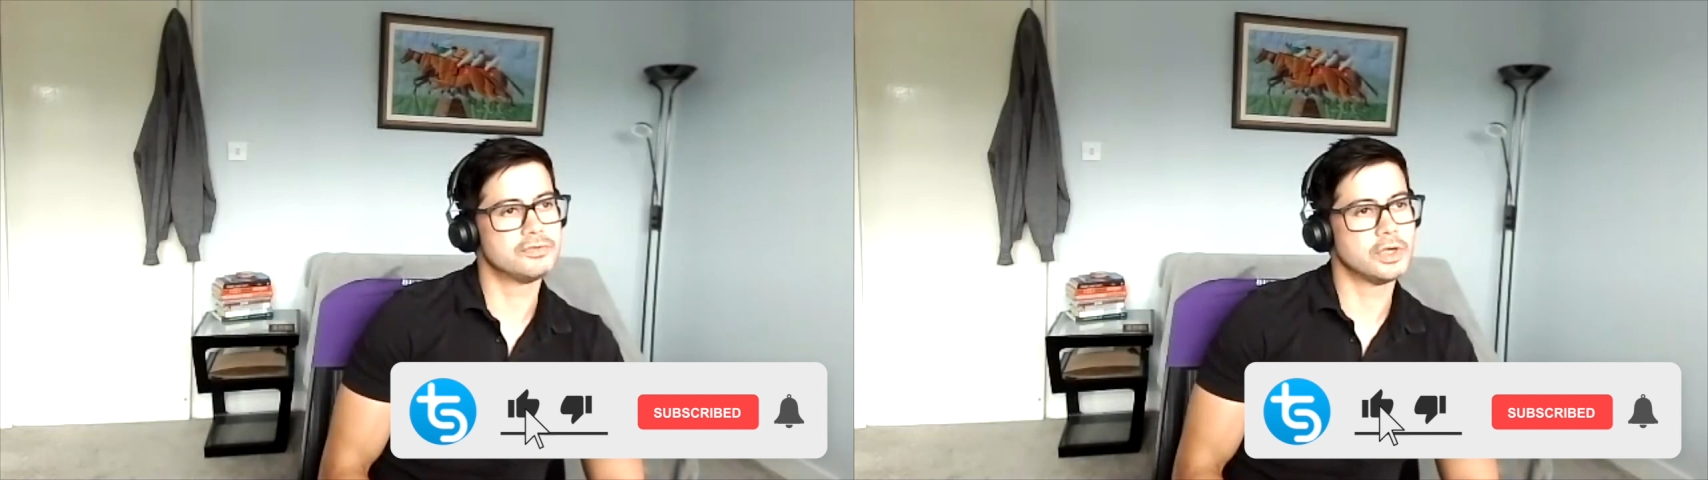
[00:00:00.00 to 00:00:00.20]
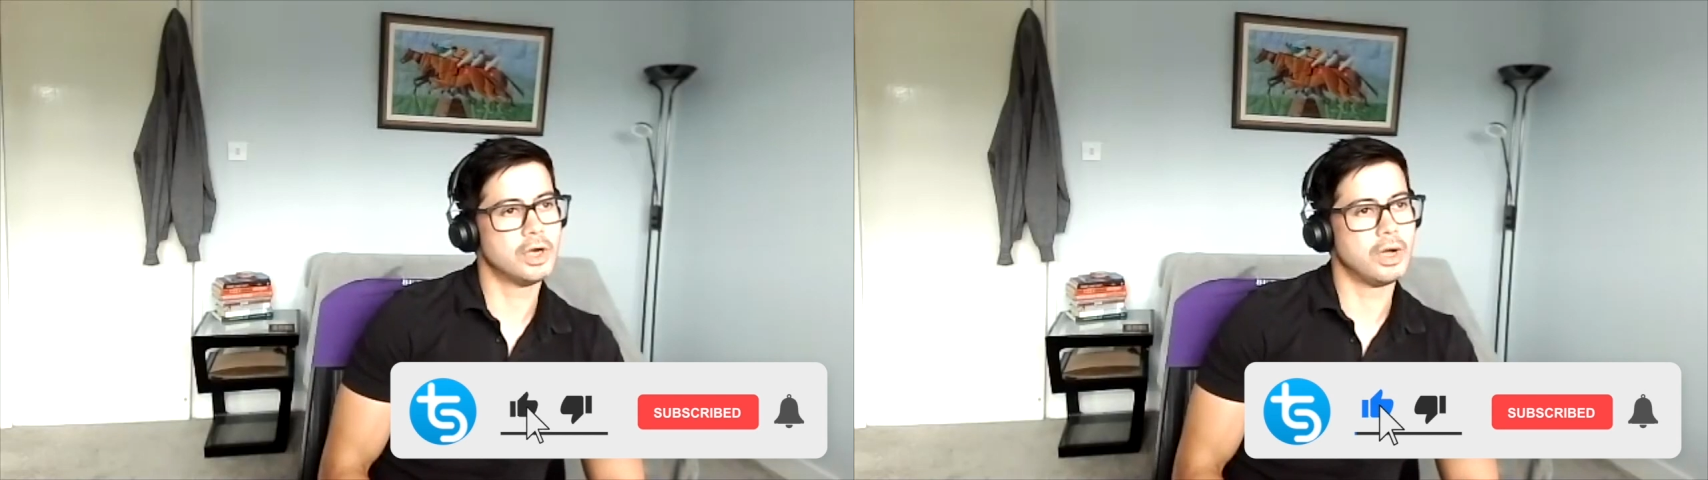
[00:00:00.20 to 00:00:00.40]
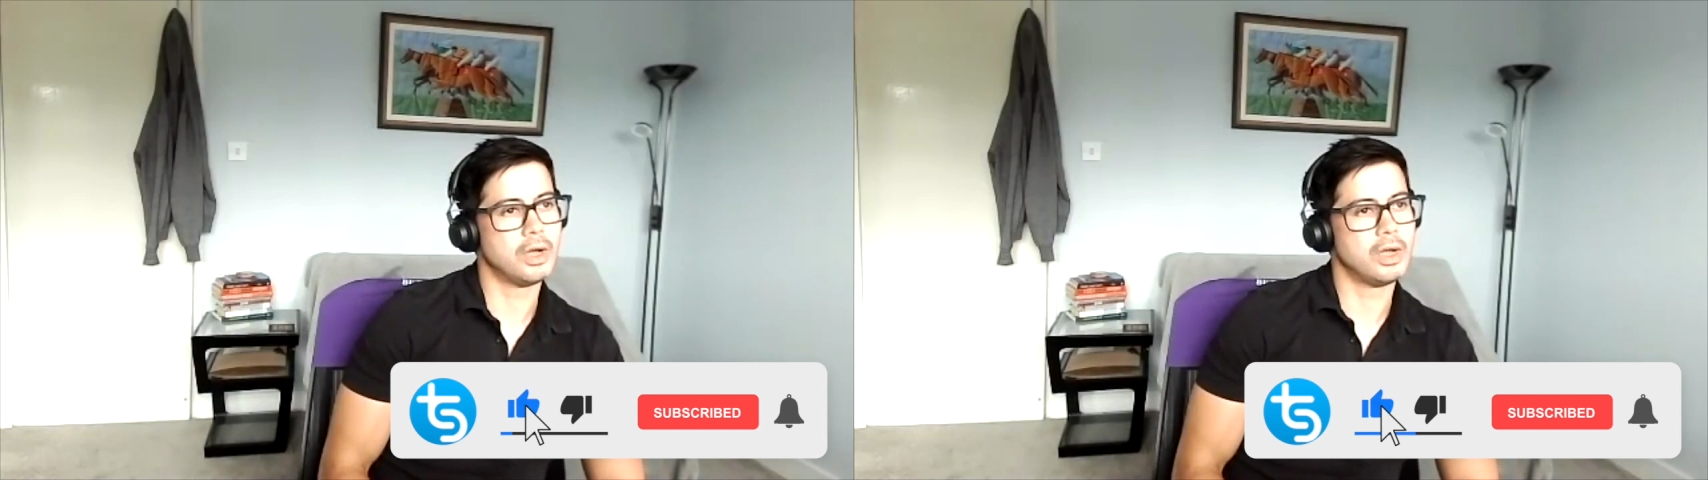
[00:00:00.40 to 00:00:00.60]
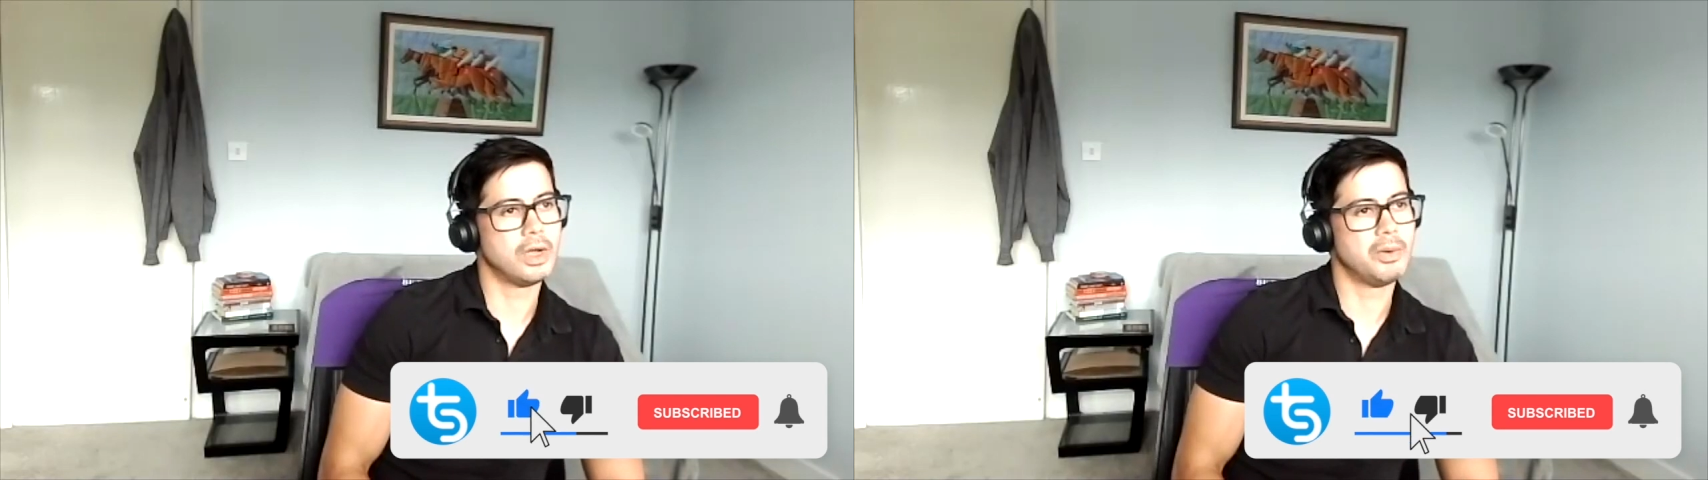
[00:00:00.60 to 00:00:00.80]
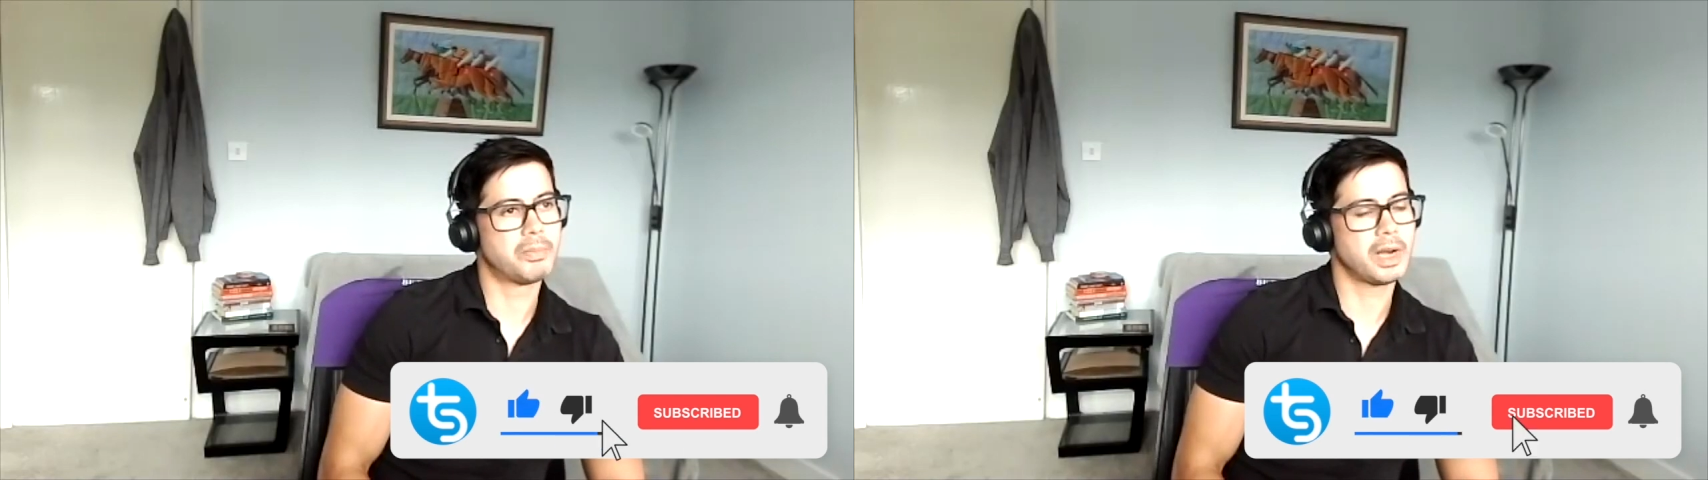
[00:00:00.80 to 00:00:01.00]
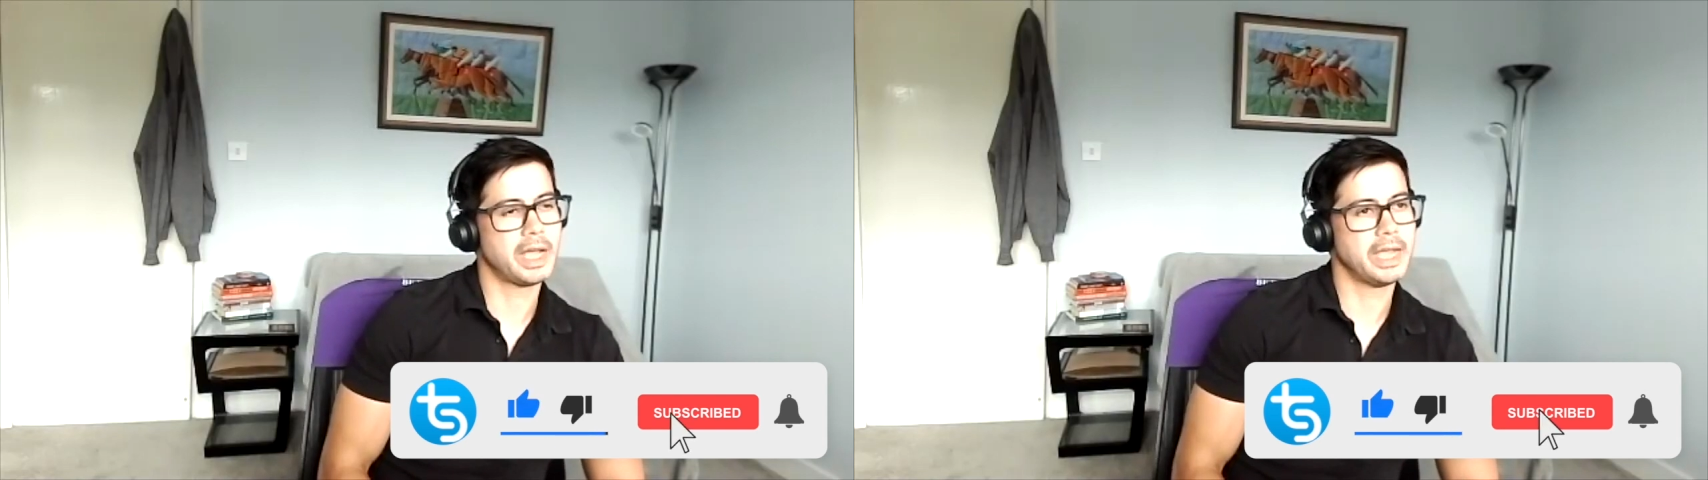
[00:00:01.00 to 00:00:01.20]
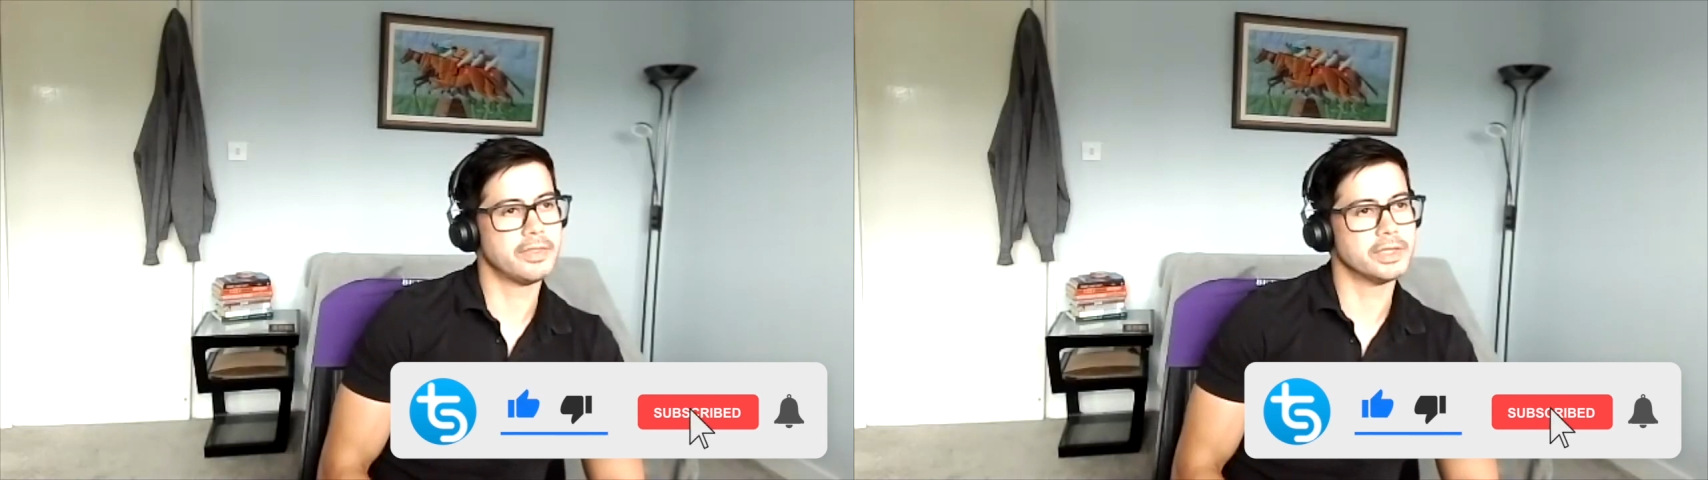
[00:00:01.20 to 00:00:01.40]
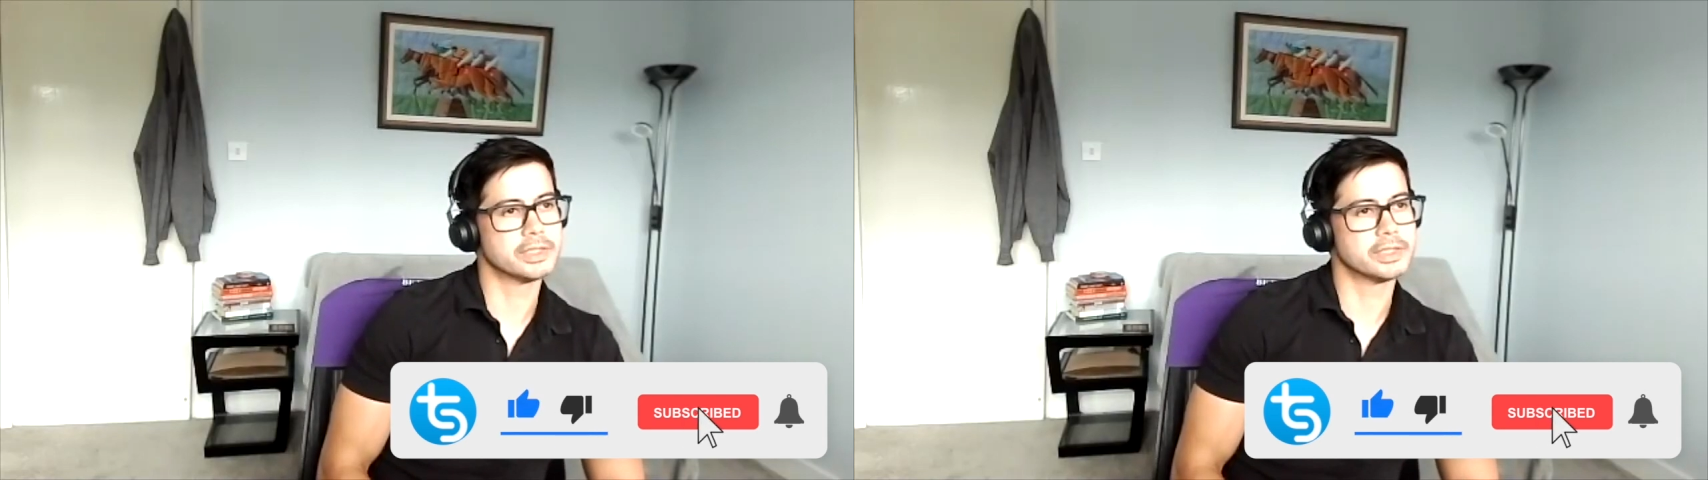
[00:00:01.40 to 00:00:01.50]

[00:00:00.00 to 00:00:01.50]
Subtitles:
got a player